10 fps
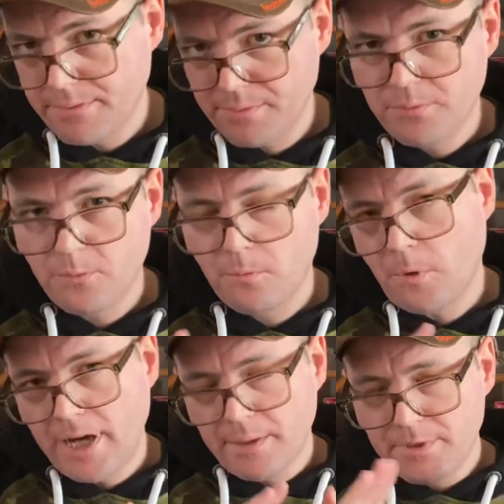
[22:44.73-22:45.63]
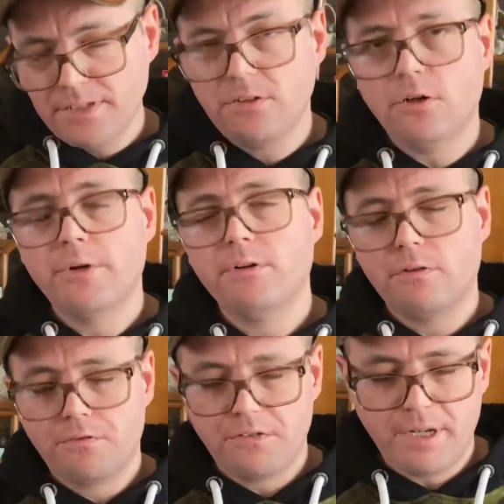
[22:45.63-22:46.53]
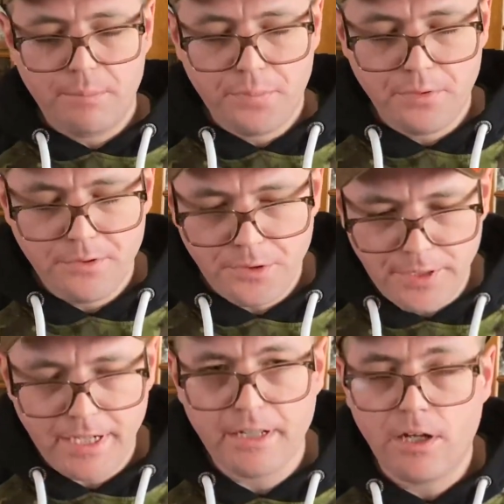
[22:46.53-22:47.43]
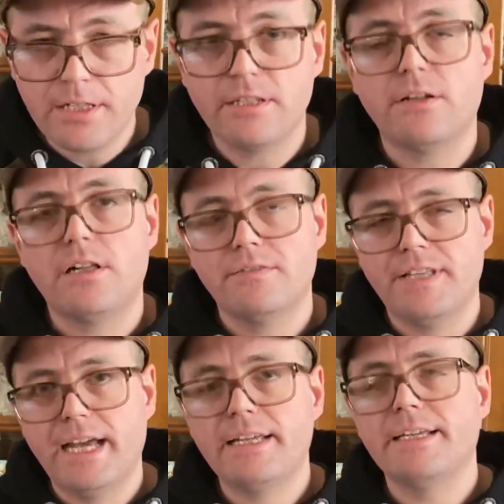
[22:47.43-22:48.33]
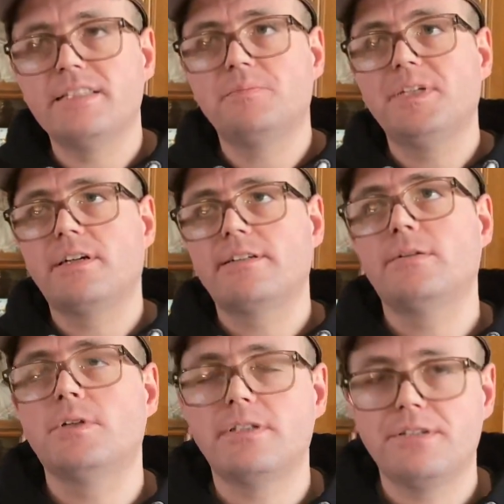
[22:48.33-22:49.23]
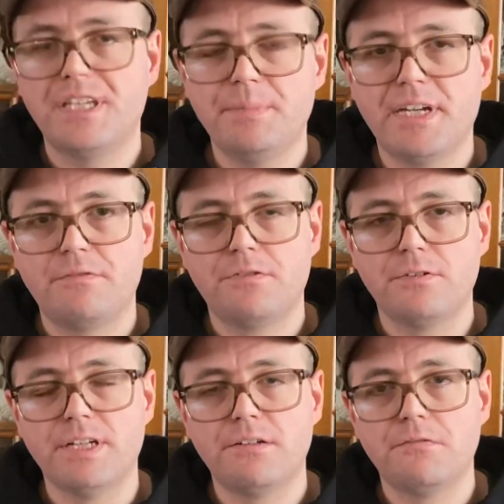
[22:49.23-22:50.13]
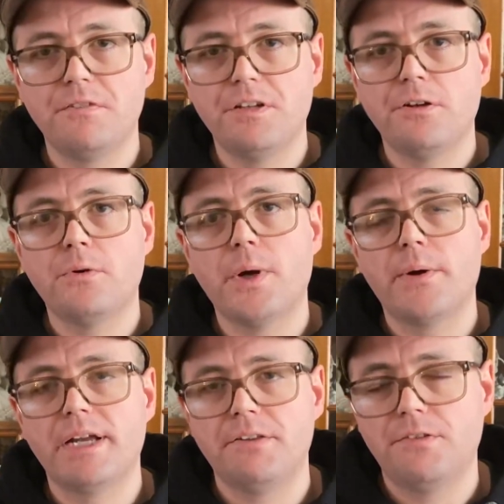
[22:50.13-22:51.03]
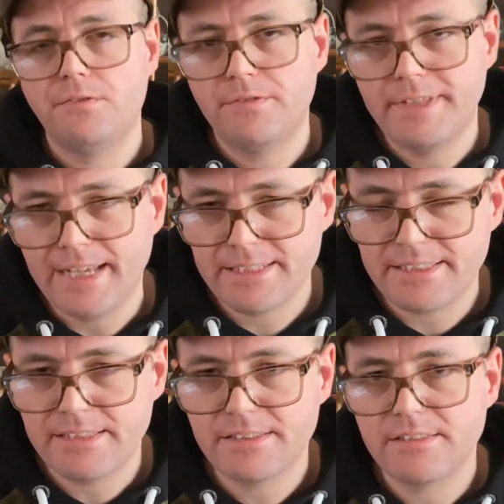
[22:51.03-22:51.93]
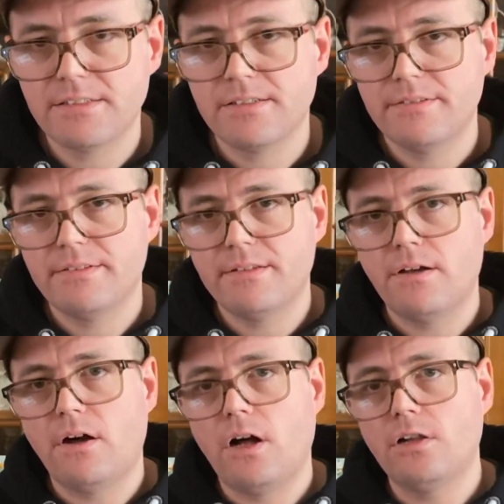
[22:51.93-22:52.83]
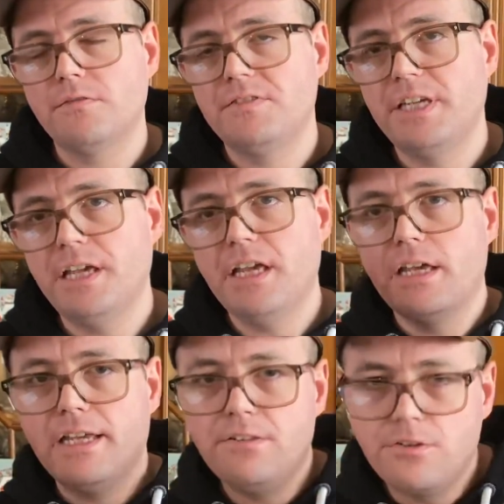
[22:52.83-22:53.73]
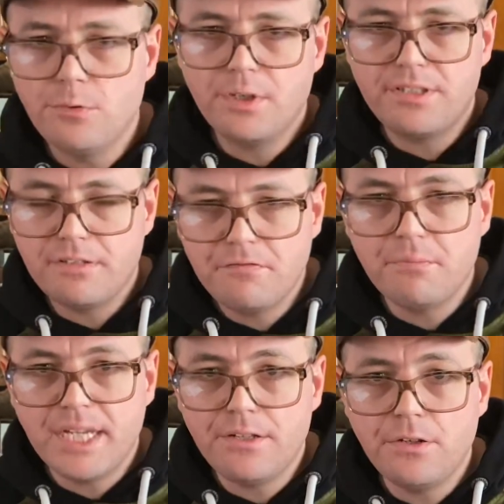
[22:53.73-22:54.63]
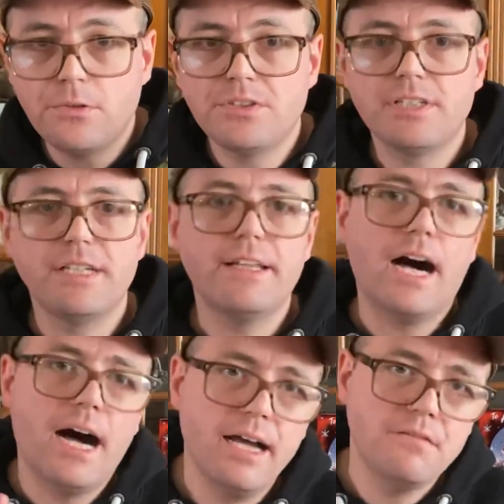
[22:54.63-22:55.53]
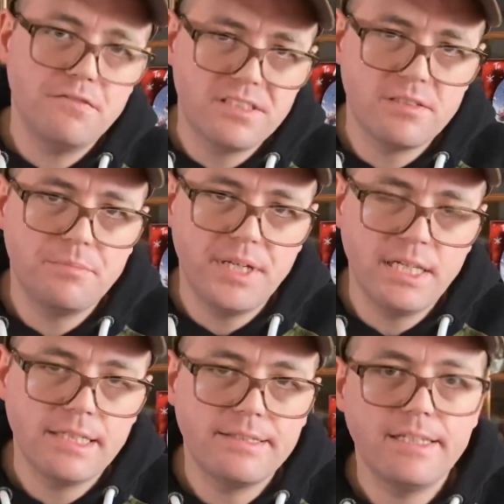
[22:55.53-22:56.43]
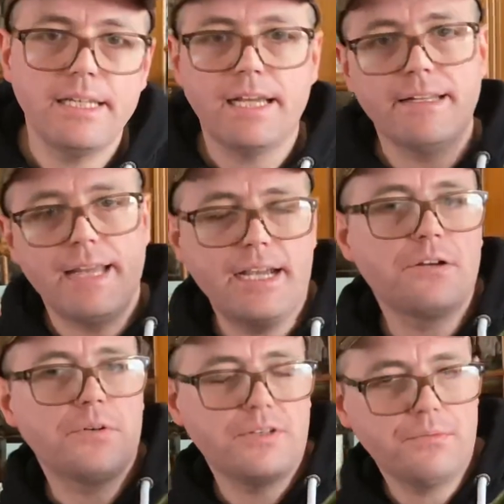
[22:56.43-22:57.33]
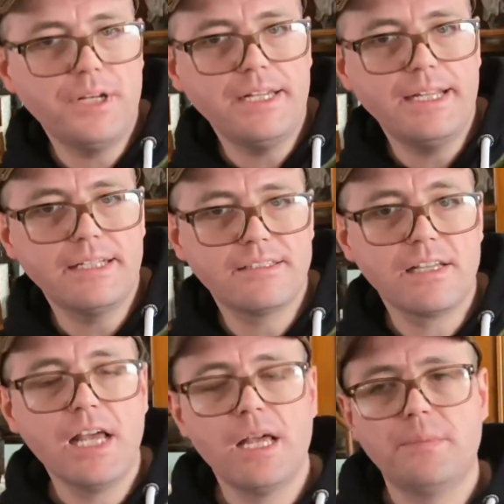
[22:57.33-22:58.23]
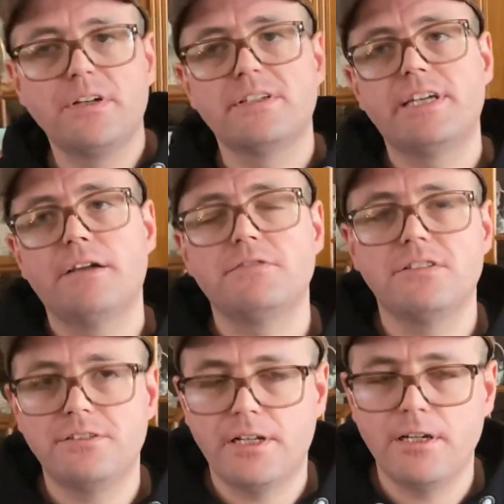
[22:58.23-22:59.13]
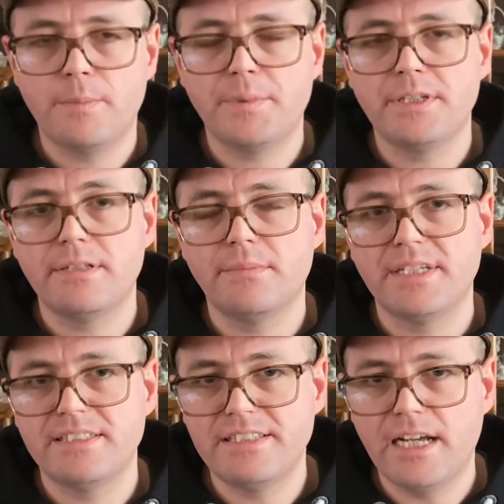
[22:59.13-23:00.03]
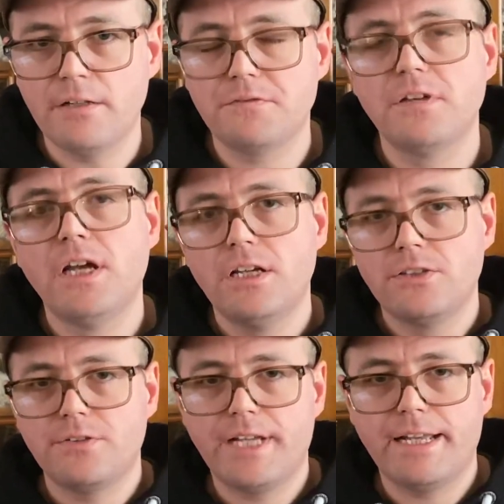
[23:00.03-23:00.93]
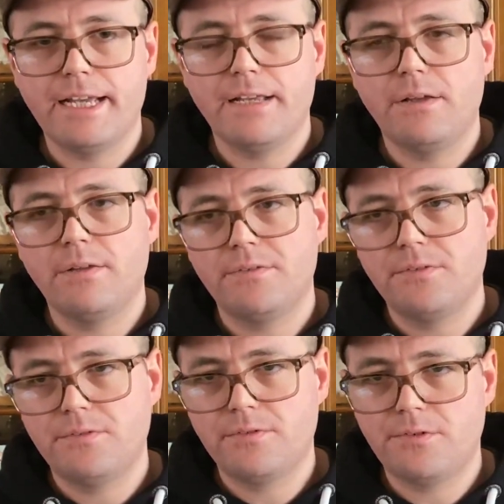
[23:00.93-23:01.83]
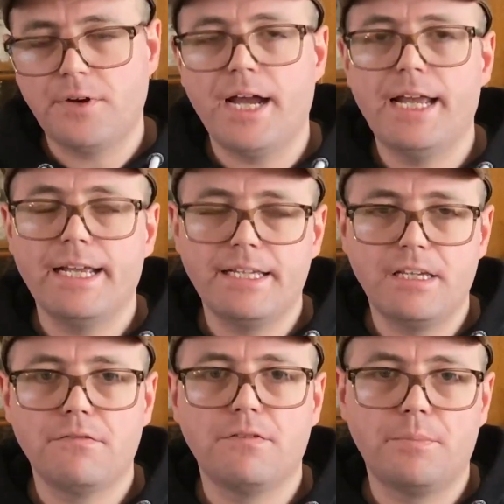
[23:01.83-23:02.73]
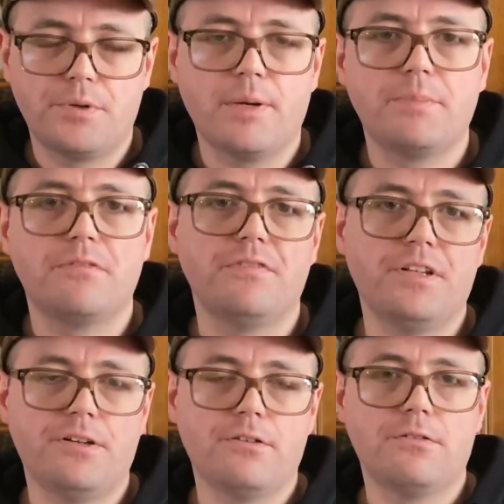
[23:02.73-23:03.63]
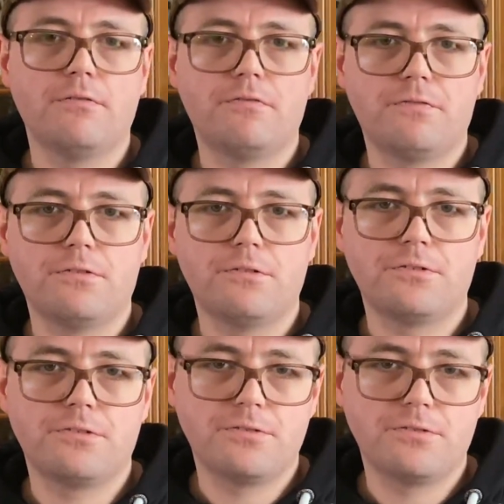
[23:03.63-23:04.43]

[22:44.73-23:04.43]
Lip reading: Why I'm not going over and turning it on and all of that is because I wanted to keep that for another video where I test all of the intuitive menus and high visibility and accurate readings, because I have to study up on it myself so that I try and give a proper video for